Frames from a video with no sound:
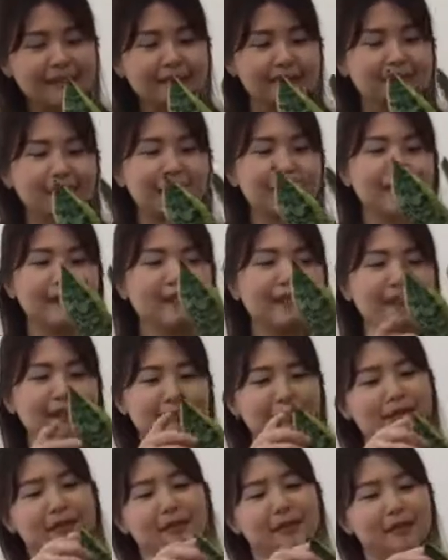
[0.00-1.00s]
Okay,
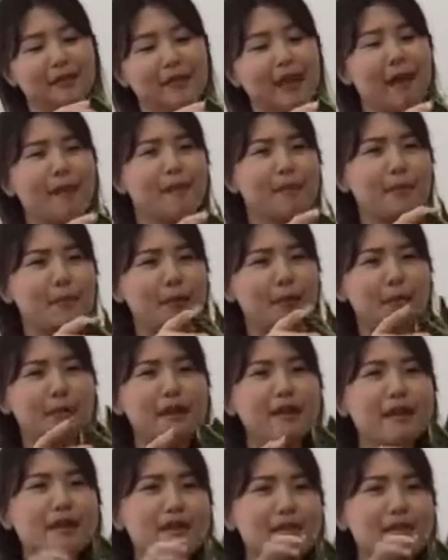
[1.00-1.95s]
uh, yeah, probably